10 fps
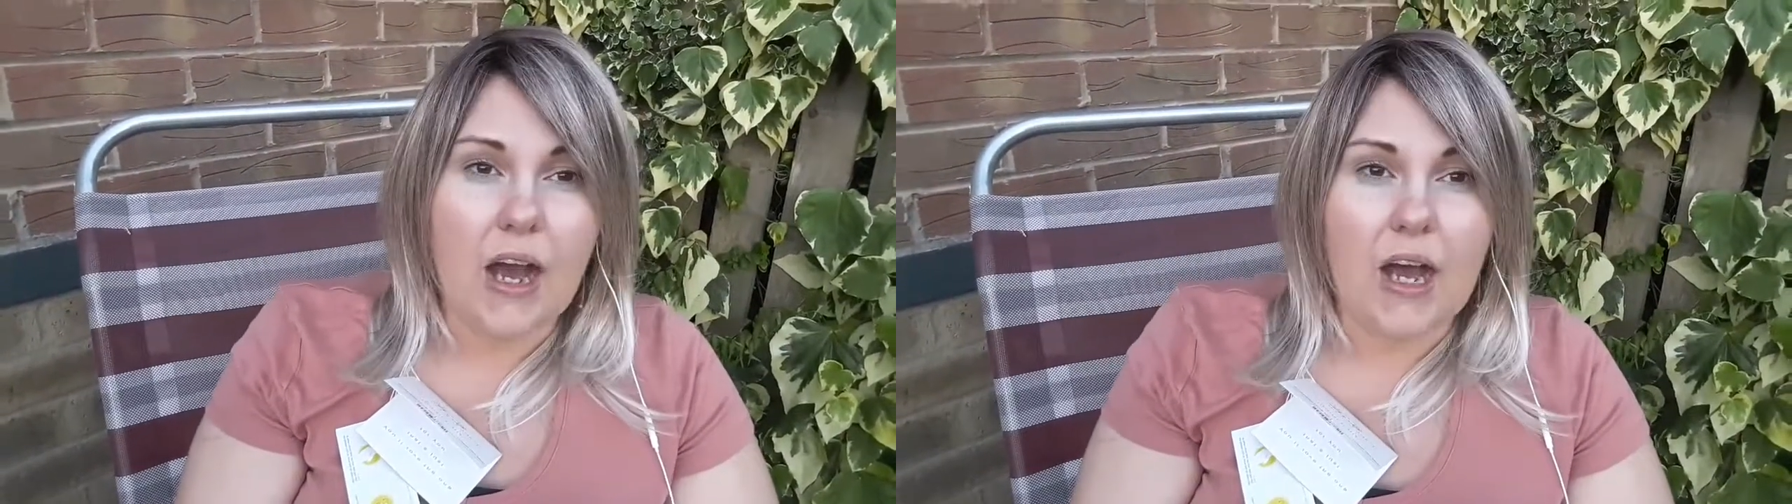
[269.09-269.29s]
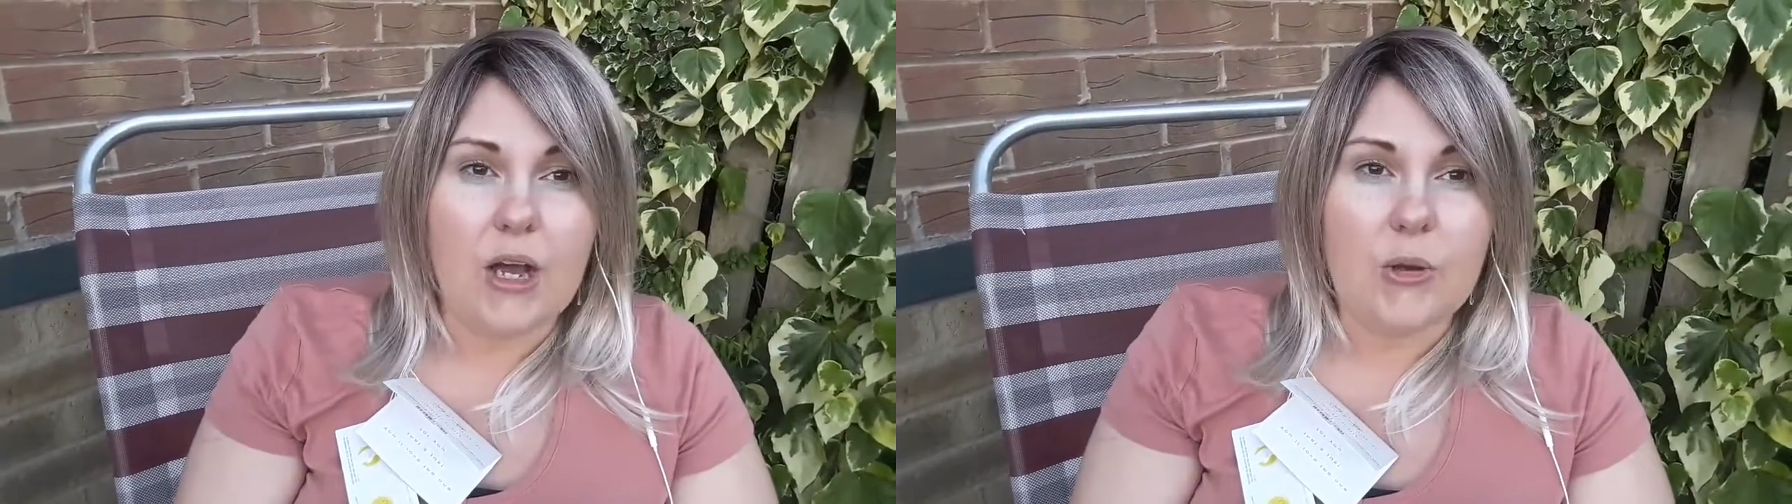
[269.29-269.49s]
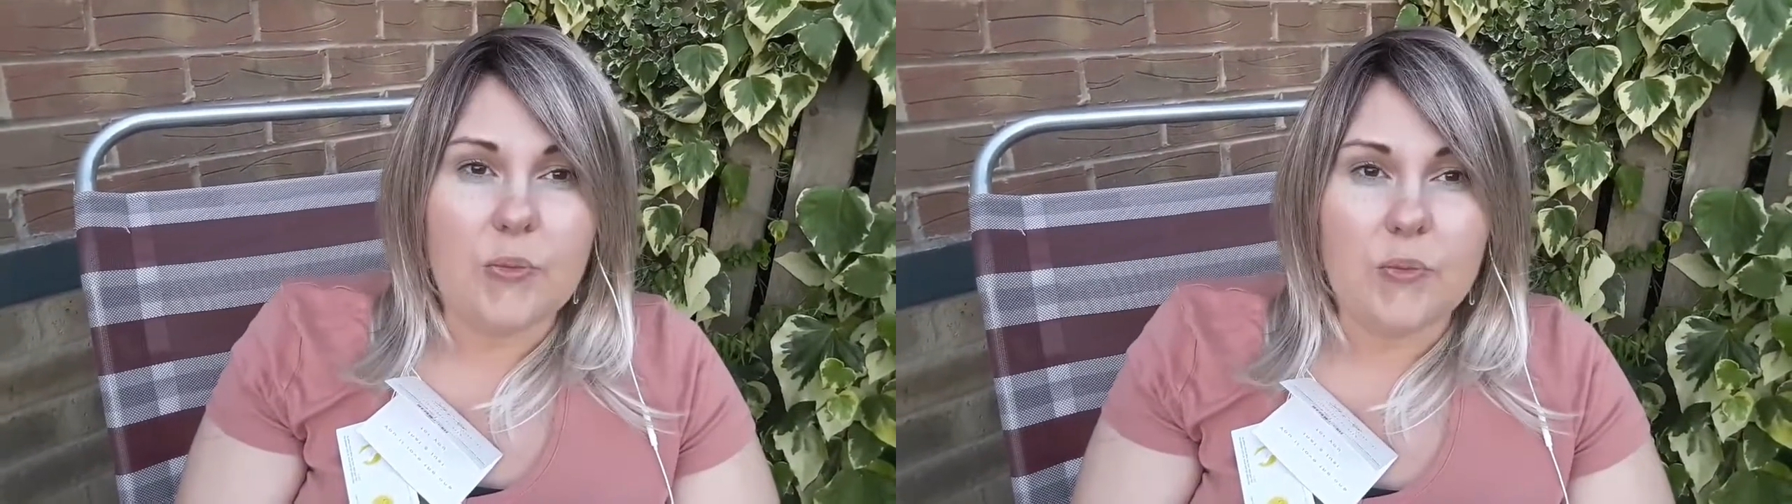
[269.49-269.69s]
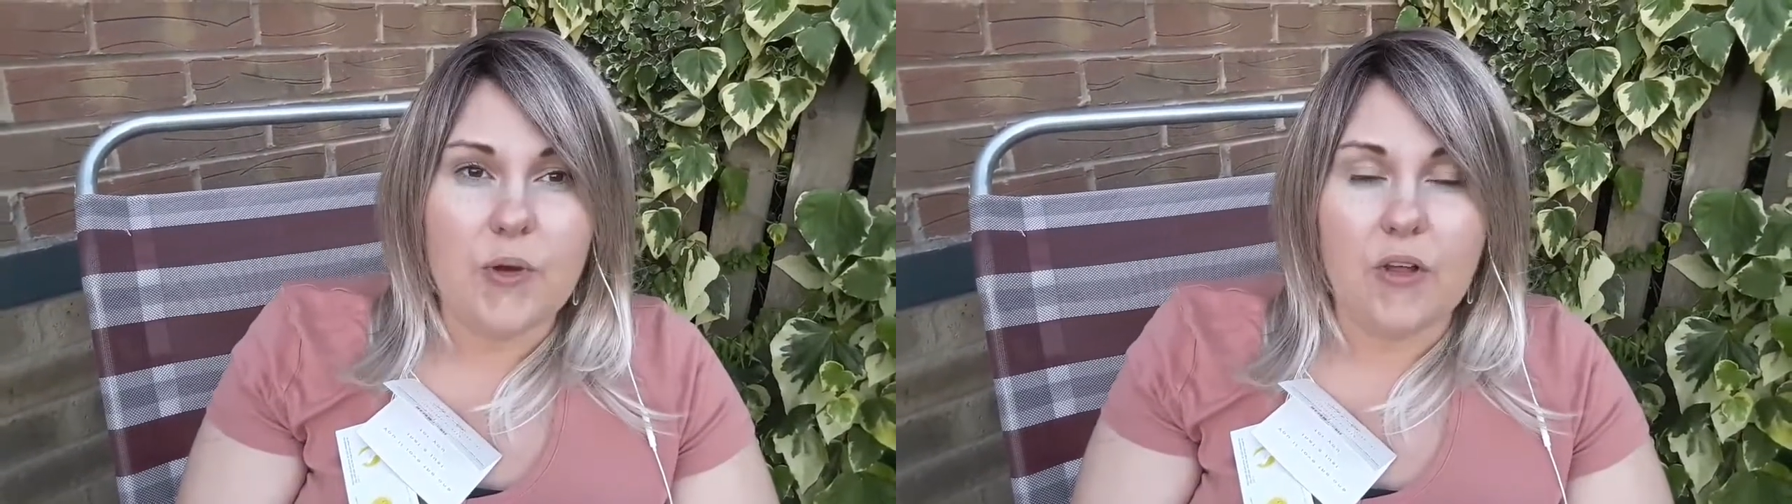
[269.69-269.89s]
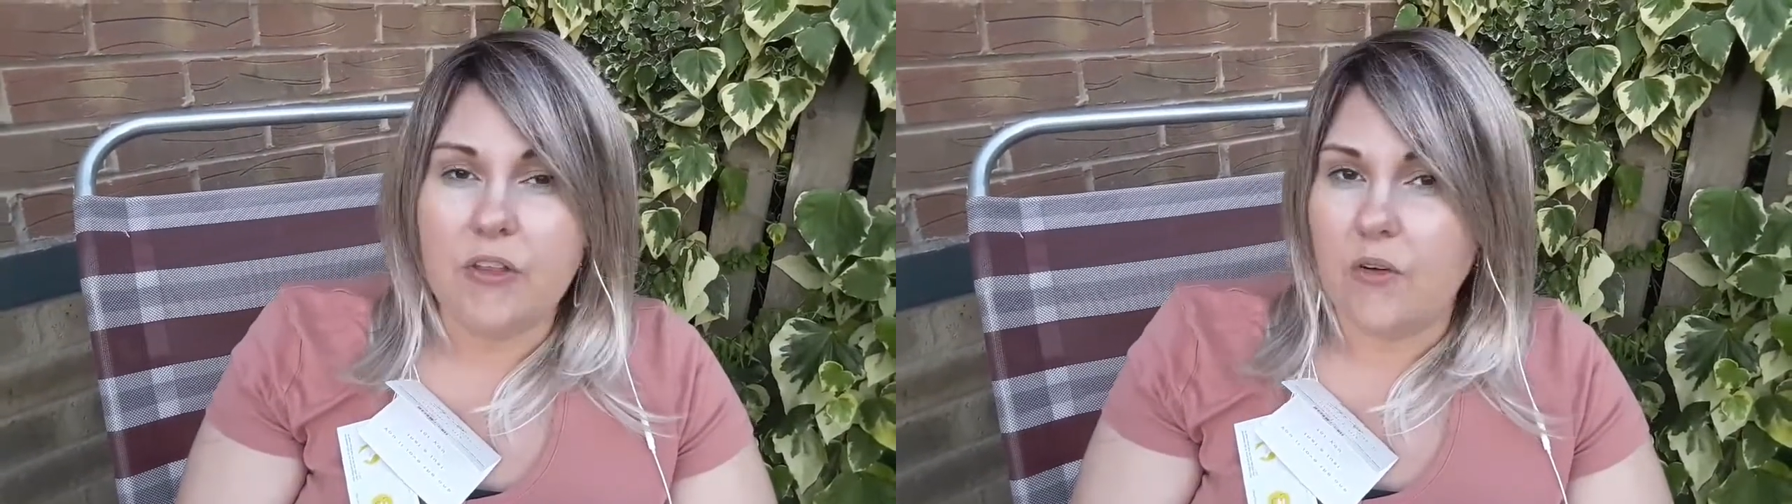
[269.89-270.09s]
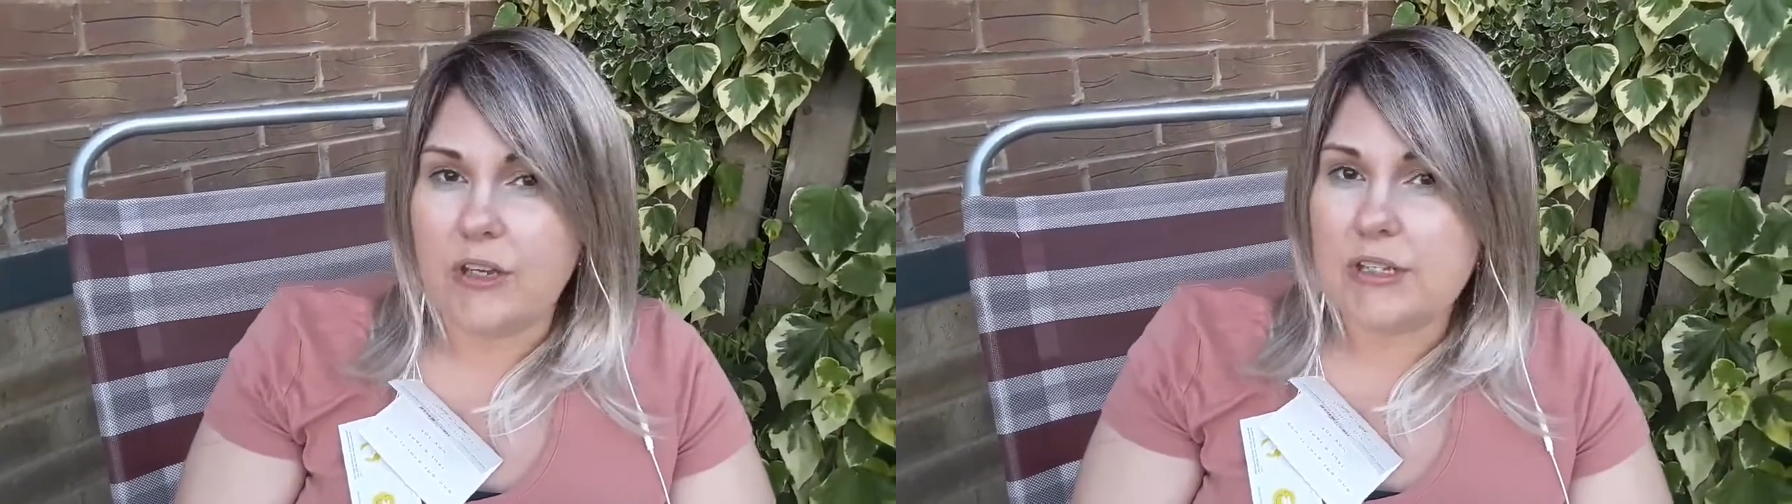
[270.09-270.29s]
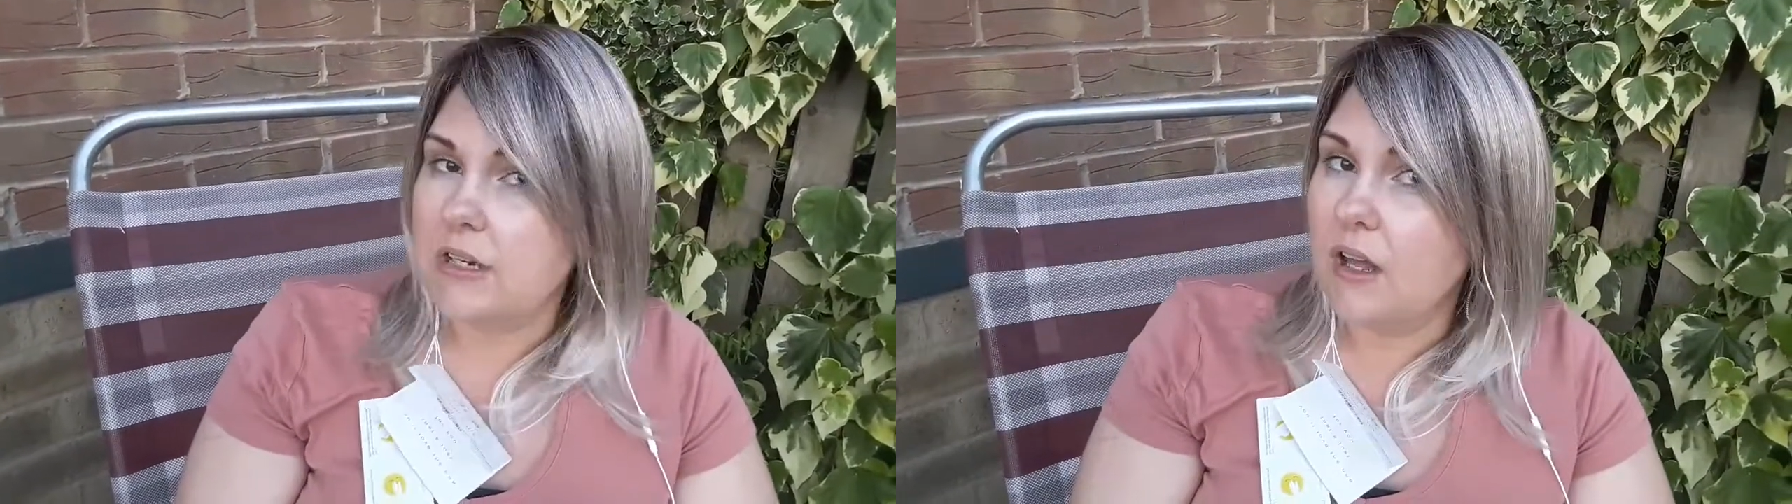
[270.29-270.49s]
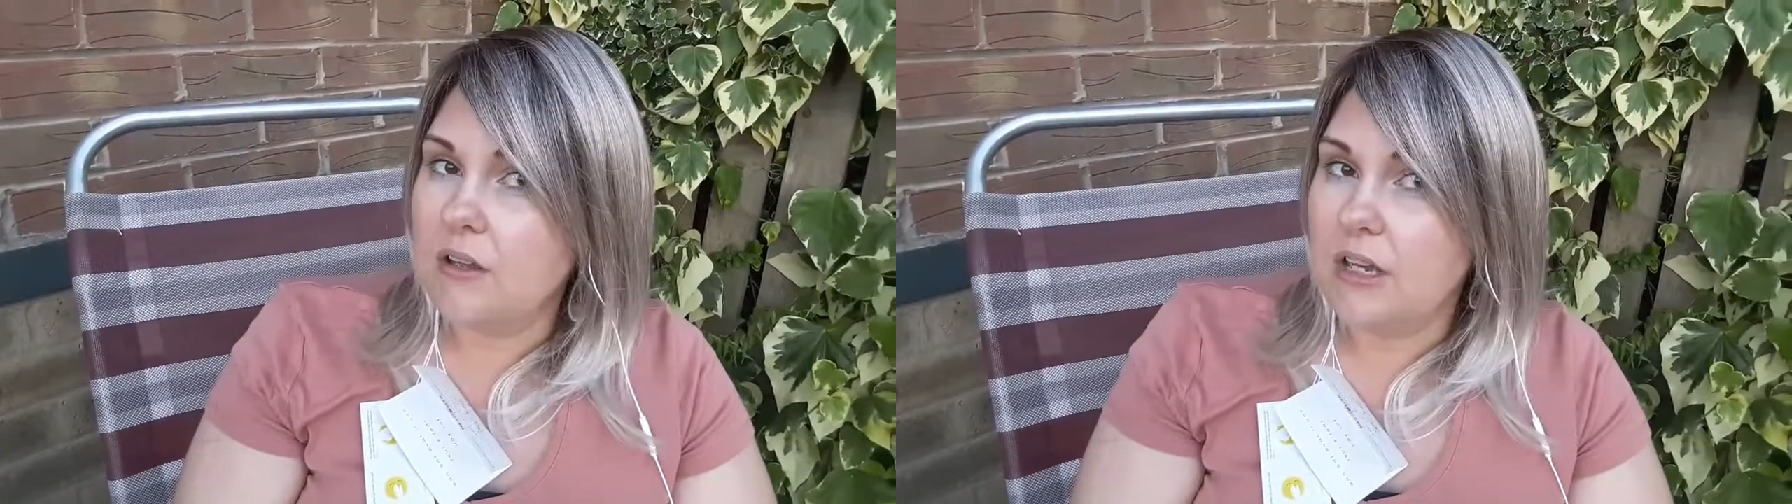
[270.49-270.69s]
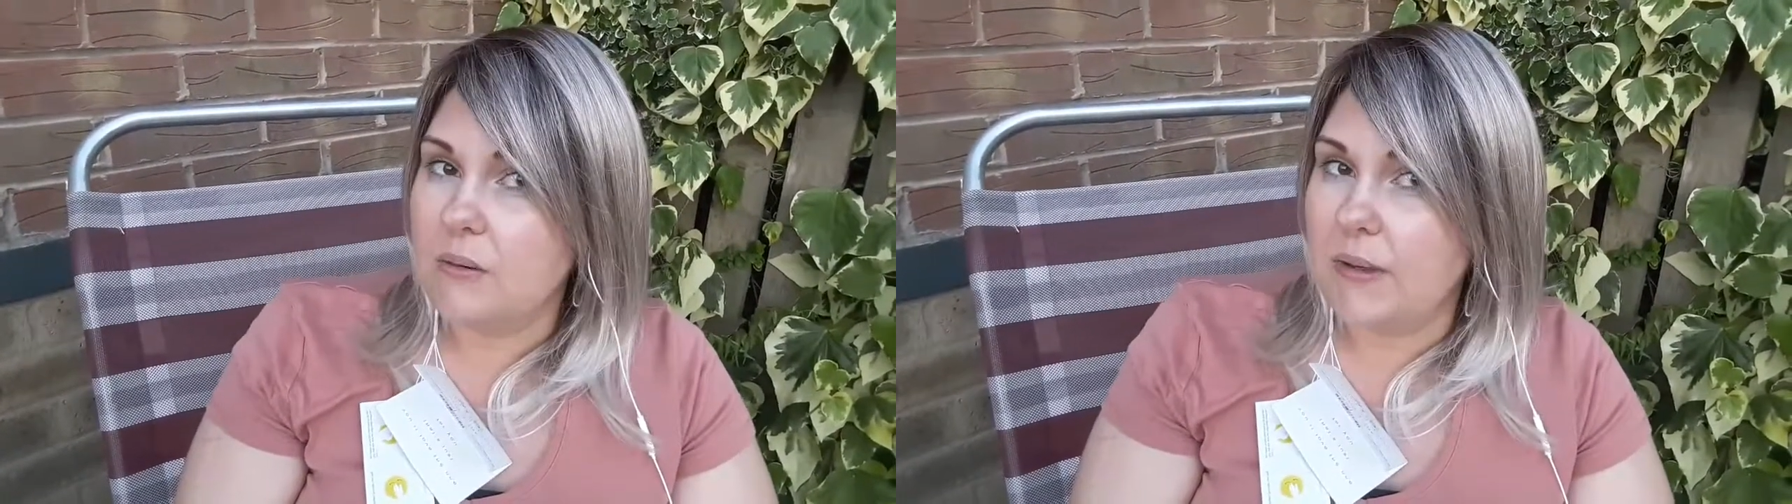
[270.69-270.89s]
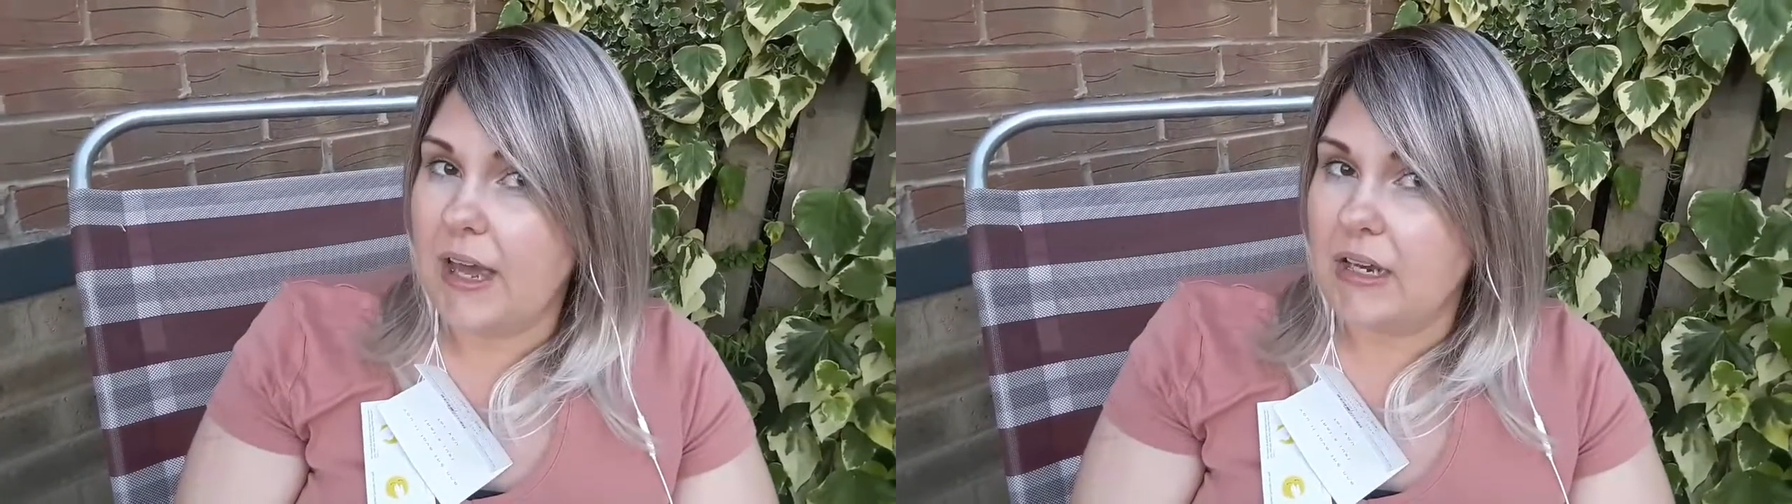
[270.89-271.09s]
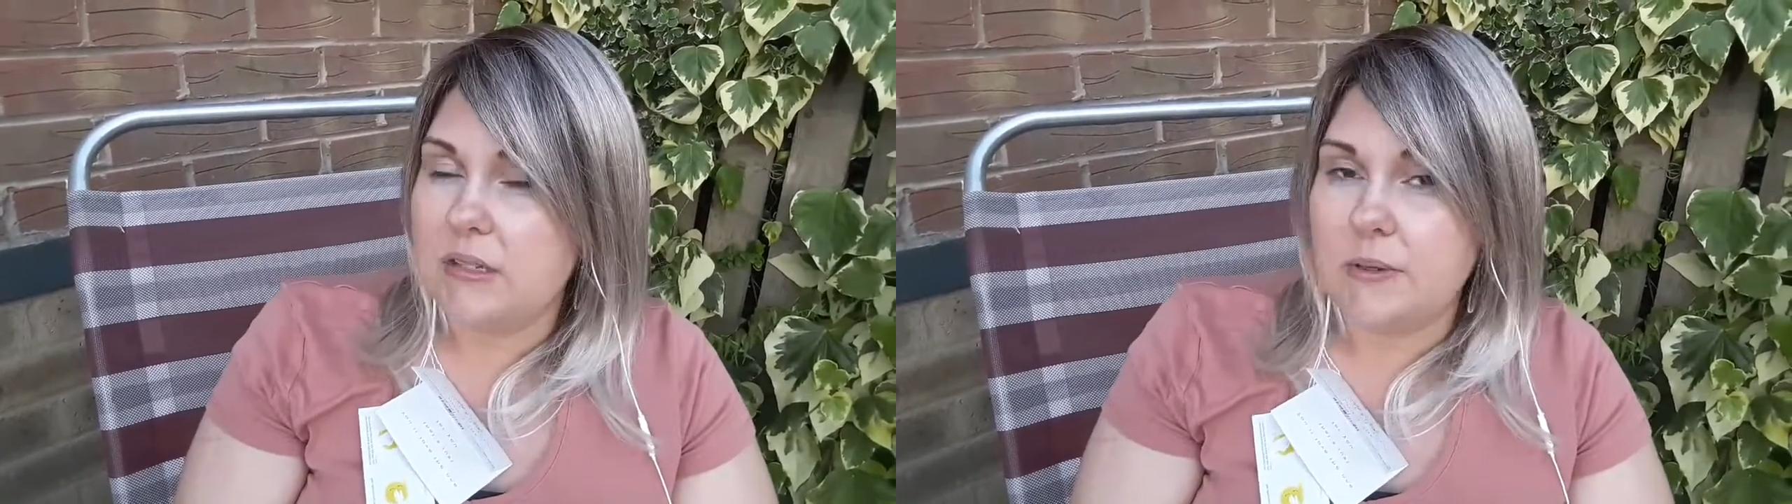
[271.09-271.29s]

although it's not looking bad,